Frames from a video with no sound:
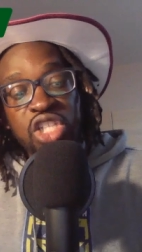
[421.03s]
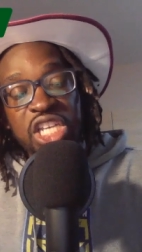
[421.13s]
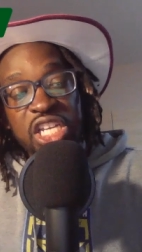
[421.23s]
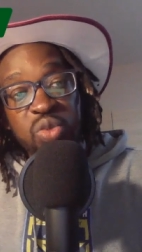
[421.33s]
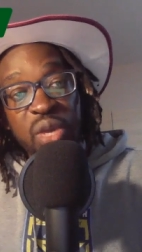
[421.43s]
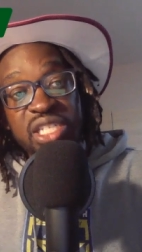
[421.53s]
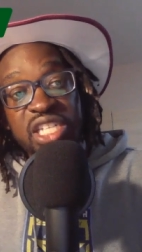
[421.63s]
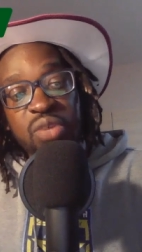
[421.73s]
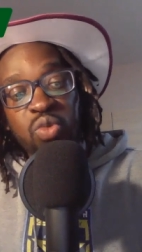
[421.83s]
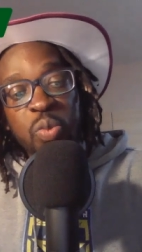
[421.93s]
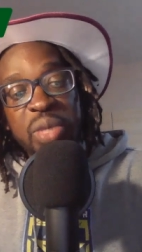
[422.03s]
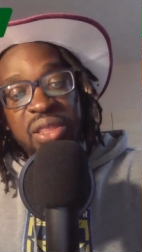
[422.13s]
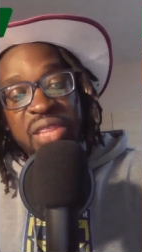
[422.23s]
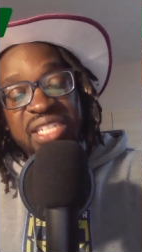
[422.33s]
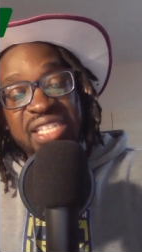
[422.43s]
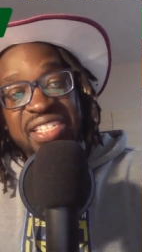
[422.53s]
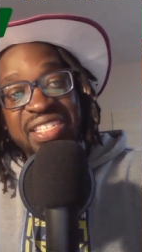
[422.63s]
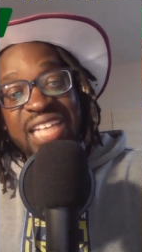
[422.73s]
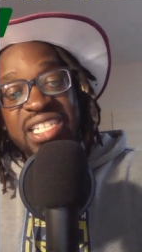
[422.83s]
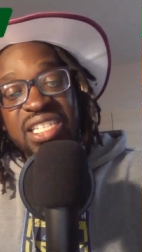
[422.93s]
T20 will be this
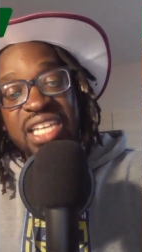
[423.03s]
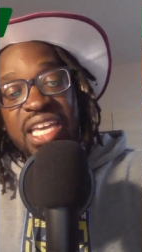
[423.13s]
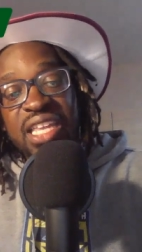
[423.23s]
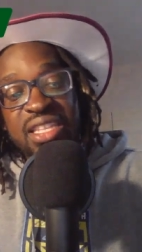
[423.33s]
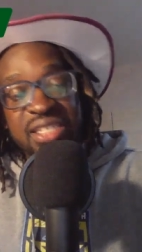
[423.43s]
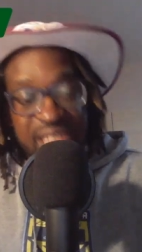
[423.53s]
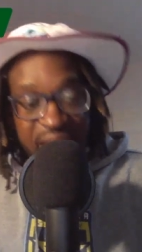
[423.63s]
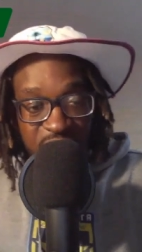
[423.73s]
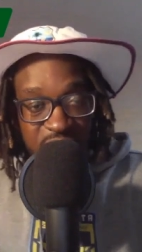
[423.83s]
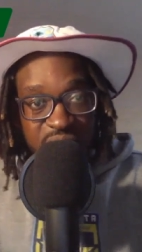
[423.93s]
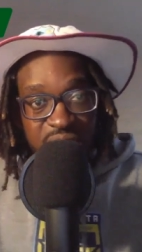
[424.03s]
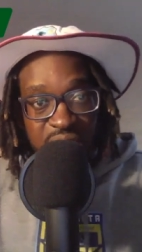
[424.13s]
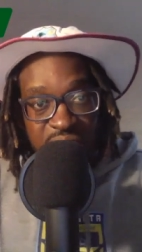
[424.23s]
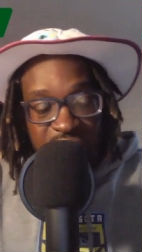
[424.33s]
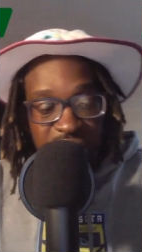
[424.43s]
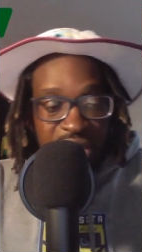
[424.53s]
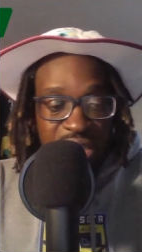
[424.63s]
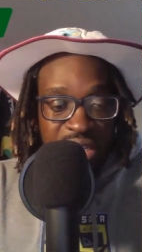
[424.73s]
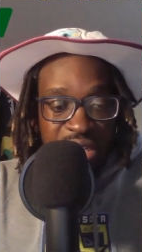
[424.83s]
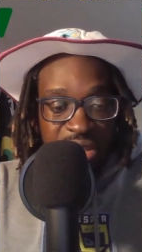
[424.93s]
Saturday, the second.
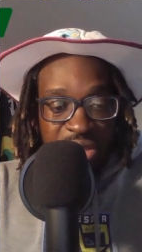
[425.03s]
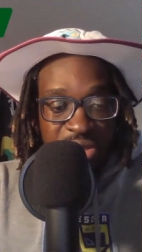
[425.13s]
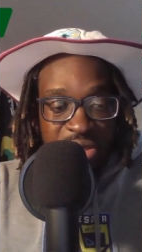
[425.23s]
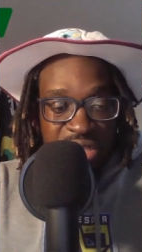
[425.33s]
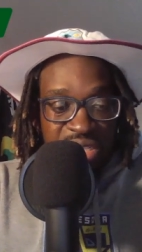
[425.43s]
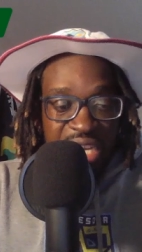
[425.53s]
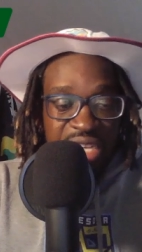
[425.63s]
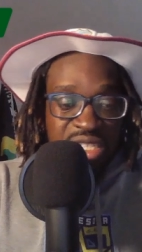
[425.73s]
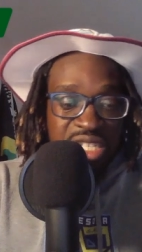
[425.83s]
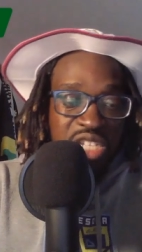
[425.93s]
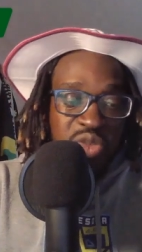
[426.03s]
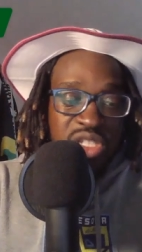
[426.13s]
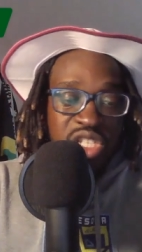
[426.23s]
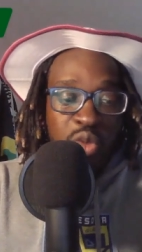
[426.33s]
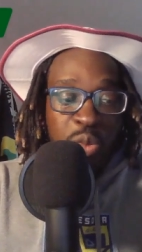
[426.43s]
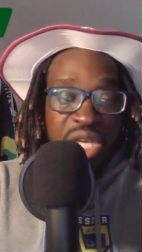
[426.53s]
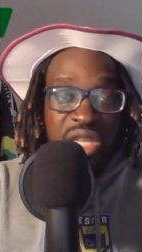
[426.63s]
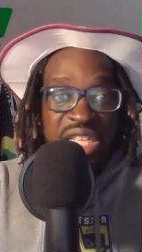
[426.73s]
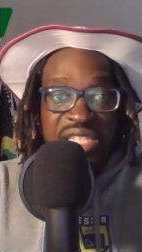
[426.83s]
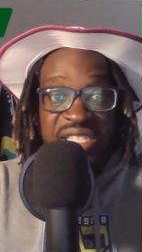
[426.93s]
The th second T20 will be
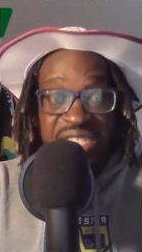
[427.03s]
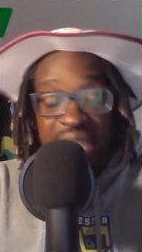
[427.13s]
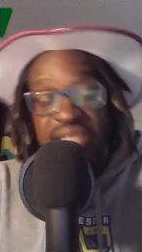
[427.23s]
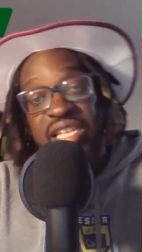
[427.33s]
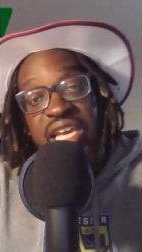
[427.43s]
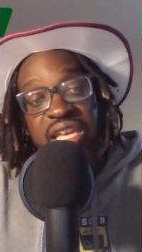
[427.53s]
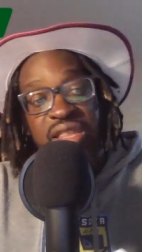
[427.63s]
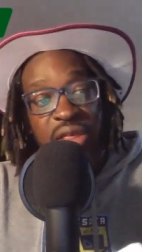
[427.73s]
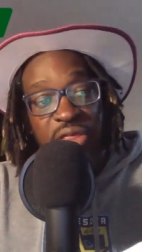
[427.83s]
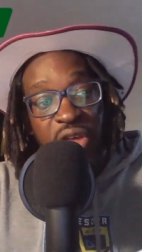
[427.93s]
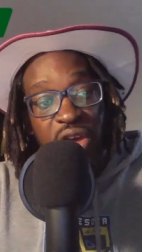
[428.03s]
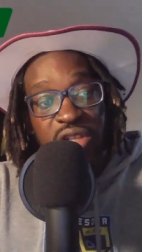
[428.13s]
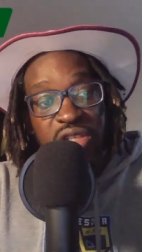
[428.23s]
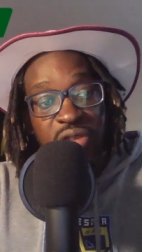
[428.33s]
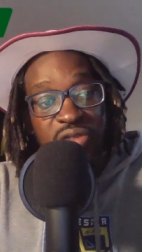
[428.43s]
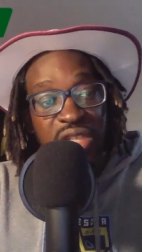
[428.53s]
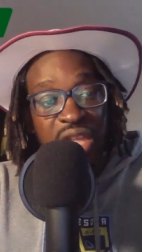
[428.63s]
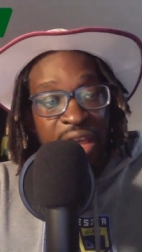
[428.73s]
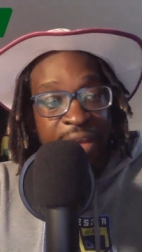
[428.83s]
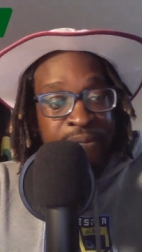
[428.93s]
this Sunday, the 3rd of
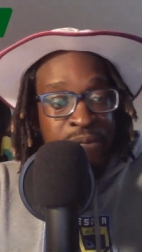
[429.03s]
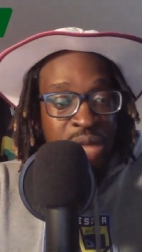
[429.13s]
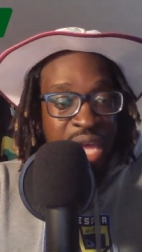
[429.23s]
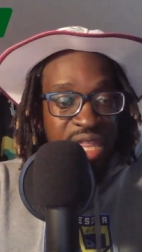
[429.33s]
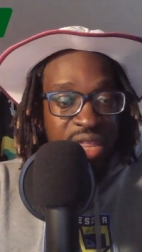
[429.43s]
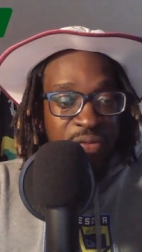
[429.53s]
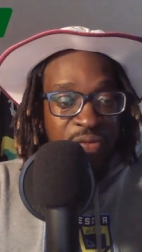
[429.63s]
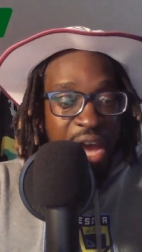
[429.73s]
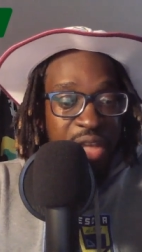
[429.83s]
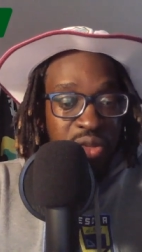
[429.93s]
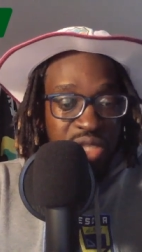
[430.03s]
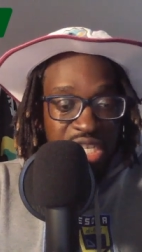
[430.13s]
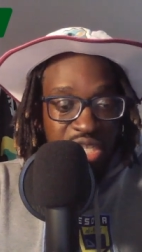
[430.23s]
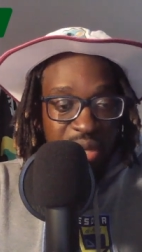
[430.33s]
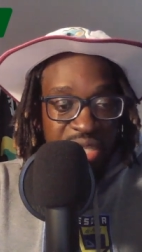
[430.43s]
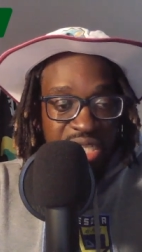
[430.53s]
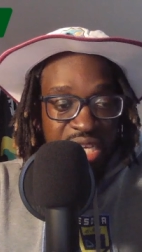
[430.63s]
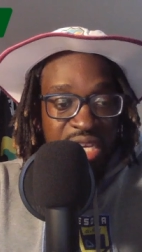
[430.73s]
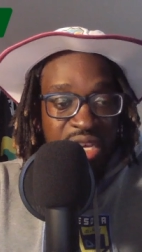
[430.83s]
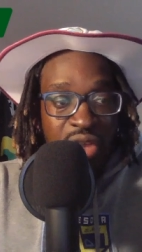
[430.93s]
July. And the final
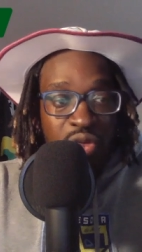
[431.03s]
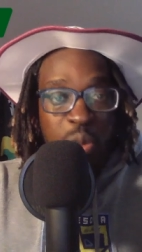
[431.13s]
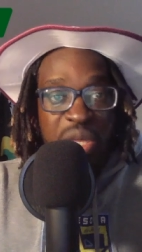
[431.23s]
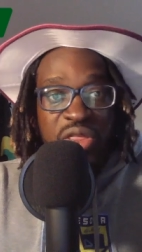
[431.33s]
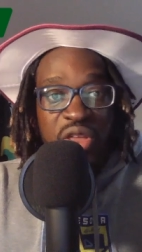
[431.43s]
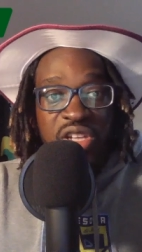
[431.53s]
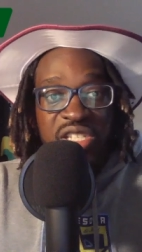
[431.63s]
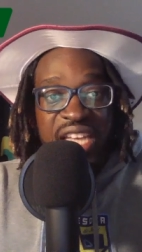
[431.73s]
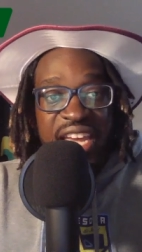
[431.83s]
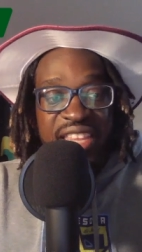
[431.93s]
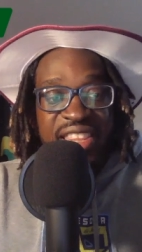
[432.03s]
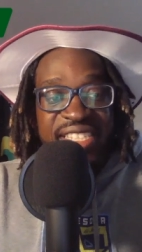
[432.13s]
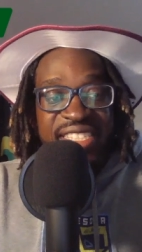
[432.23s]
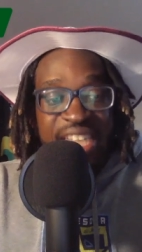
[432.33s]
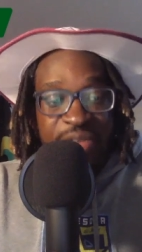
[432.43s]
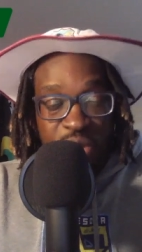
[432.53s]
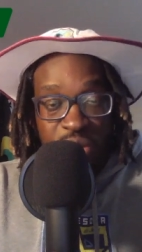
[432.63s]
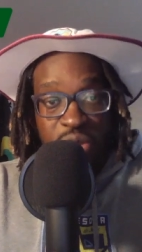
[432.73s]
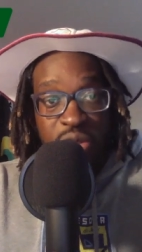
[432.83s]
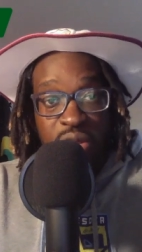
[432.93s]
T20 will be Thursday, the 7th